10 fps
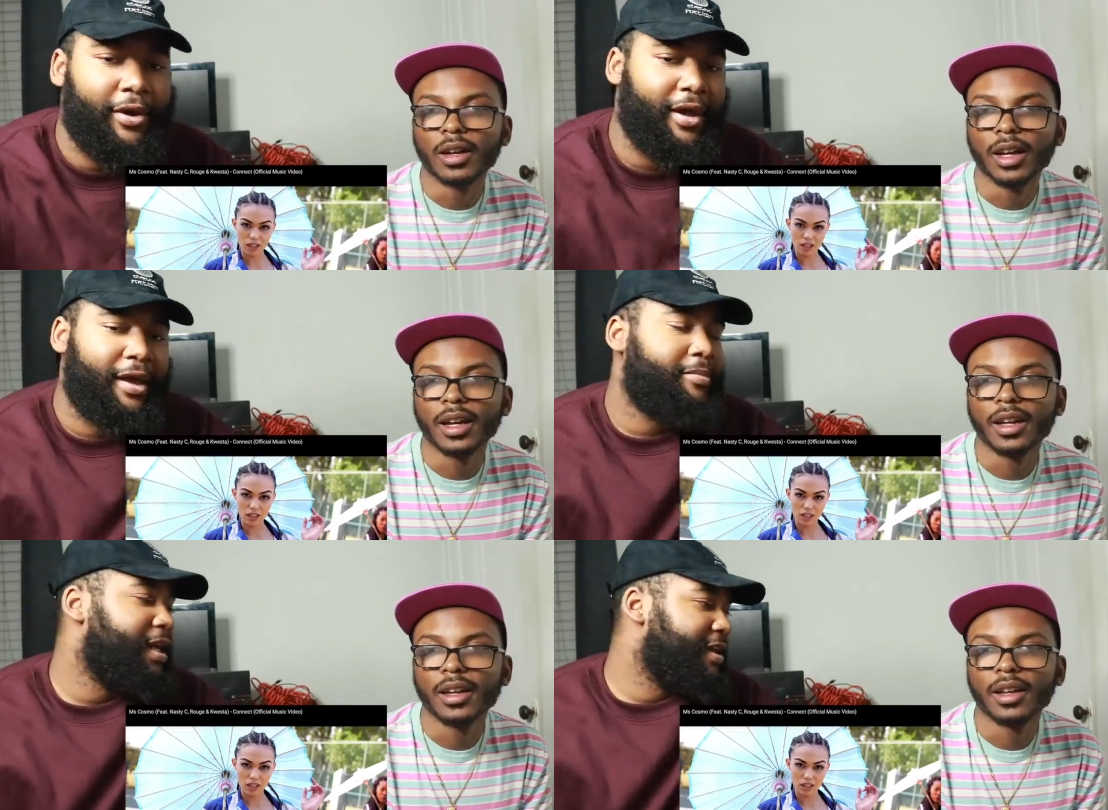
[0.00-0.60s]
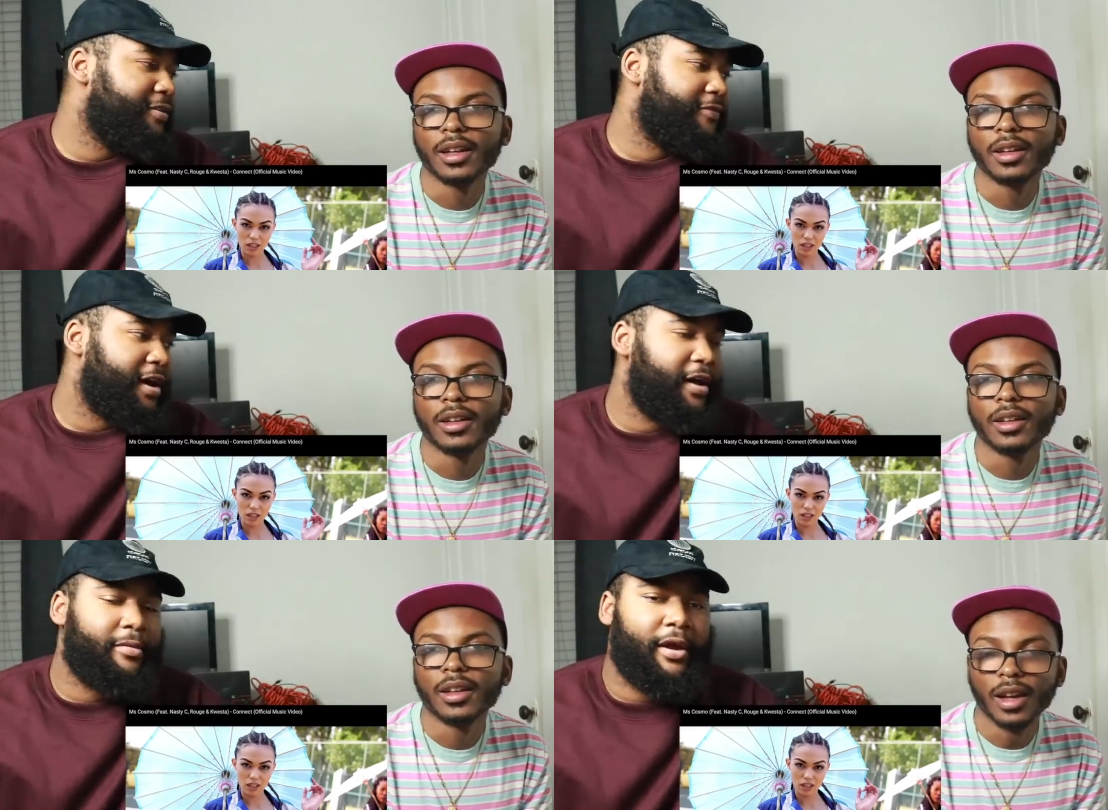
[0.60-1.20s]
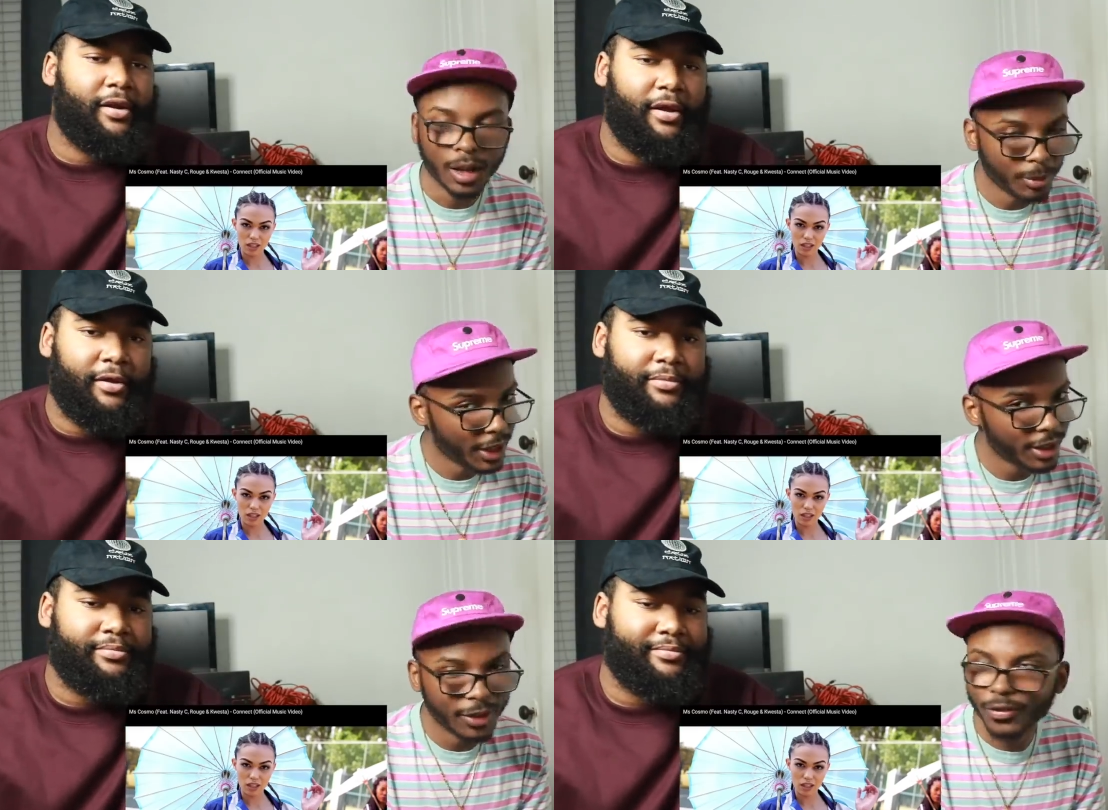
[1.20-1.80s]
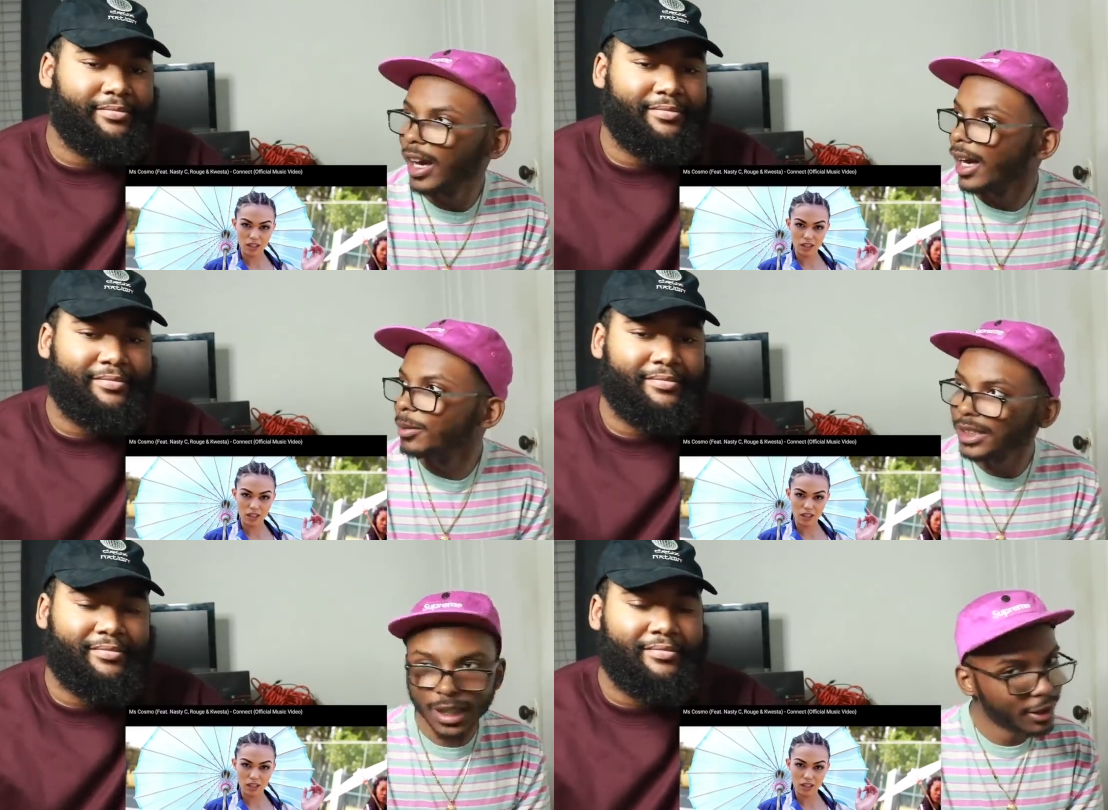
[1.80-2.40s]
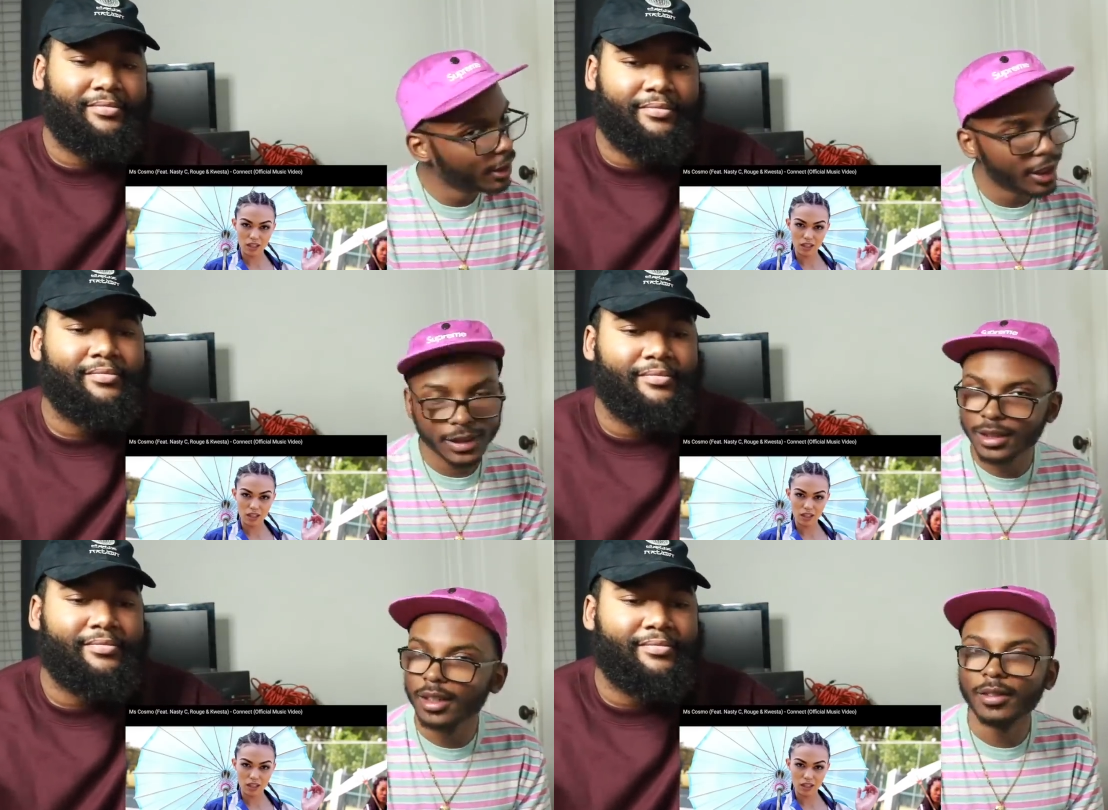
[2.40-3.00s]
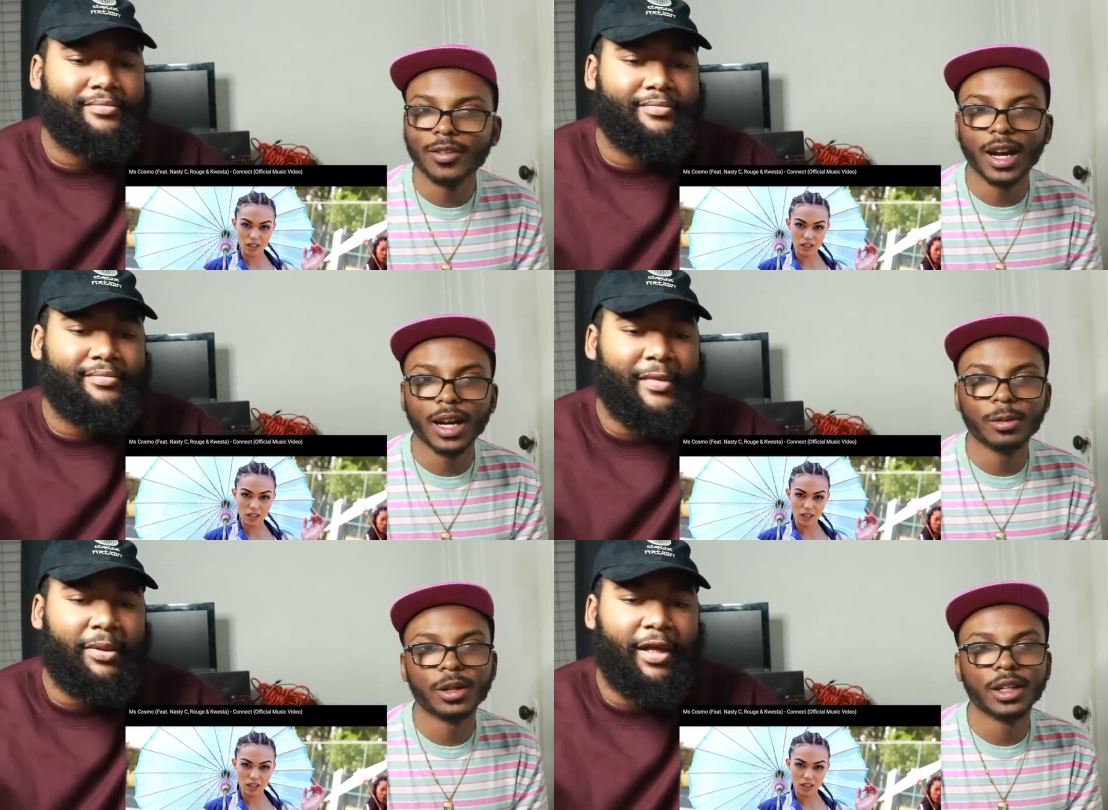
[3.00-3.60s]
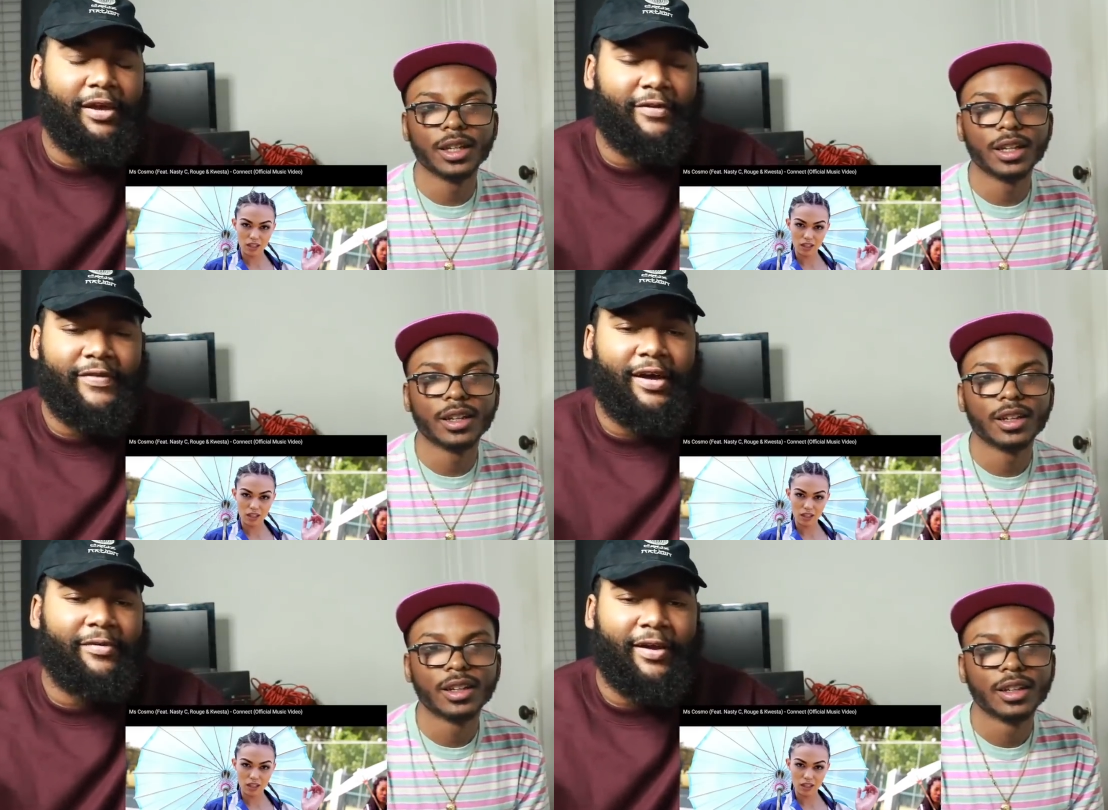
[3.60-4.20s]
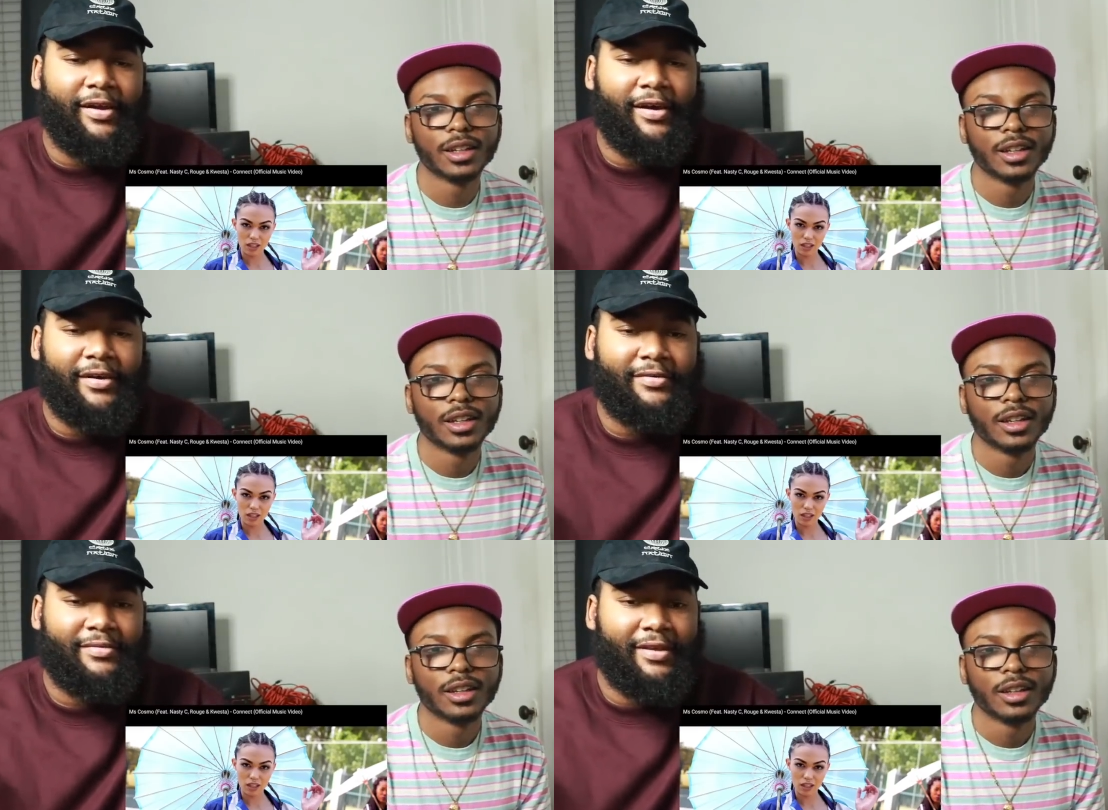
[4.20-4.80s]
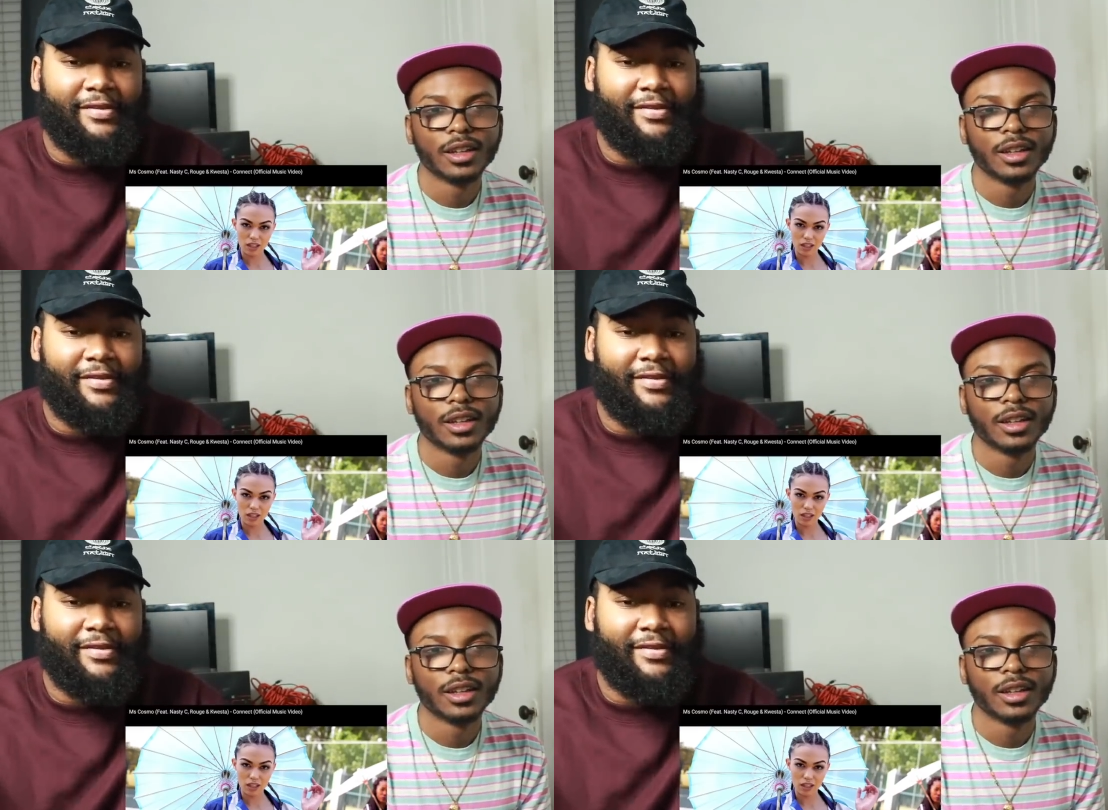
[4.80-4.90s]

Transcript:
Speaker 1: okay. I'm liking the vibe right now. I'm liking the vibe. It's got the nice sunny vibe right now. I'm liking now. the vibe right now.